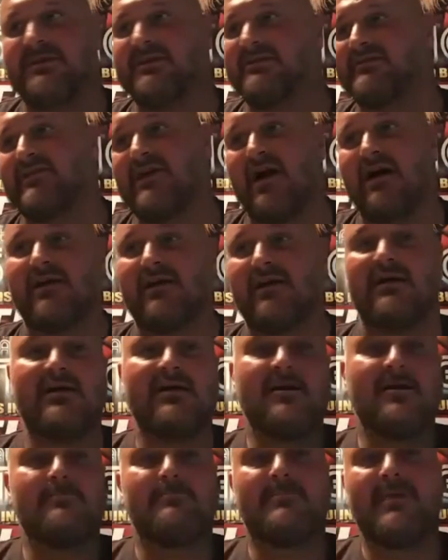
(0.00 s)
He's not a
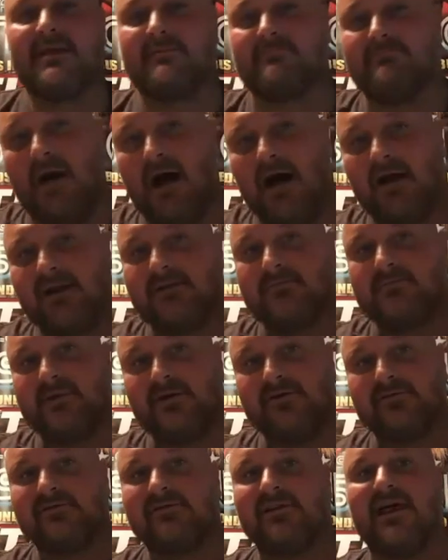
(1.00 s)
big
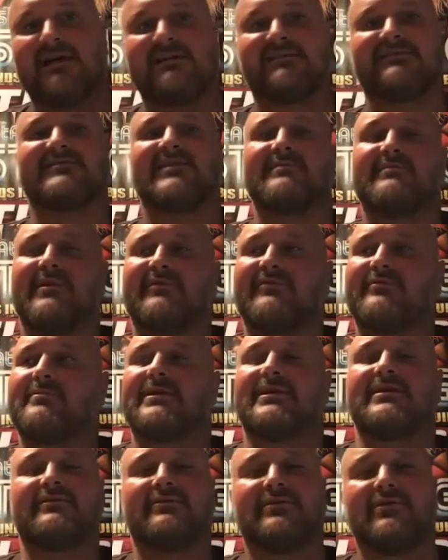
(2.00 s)
bodybuilder like some of
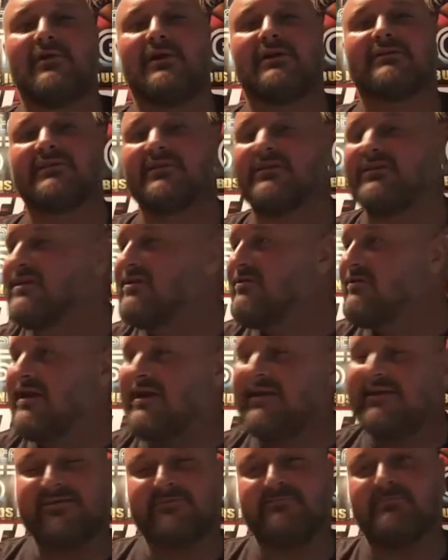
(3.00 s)
them, but he'll go out there and he'll
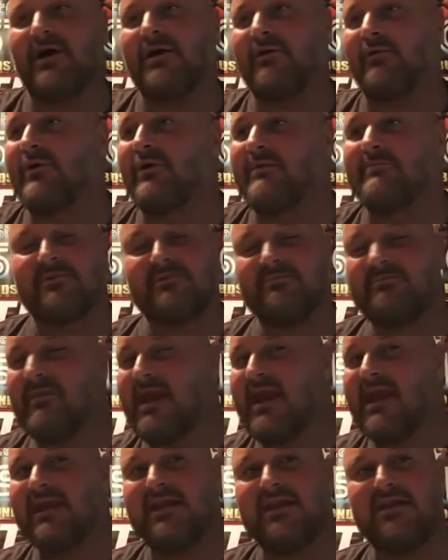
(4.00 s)
get his butt whipped. But,
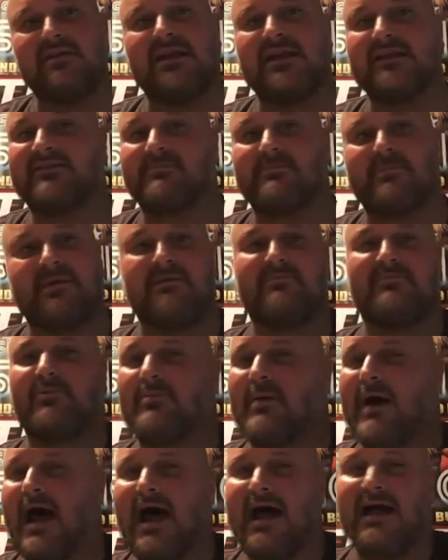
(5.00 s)
man, he gets people
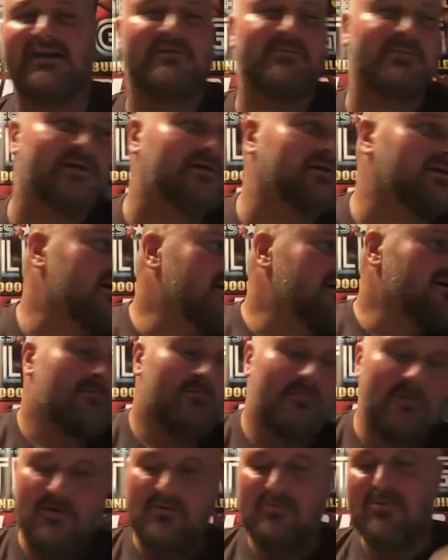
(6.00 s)
behind him, and
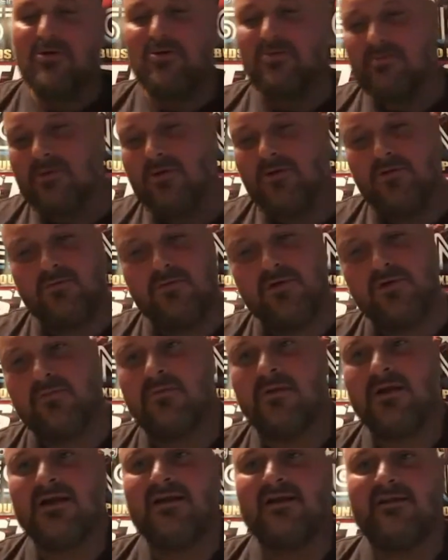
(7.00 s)
boom, boom, boom, boom.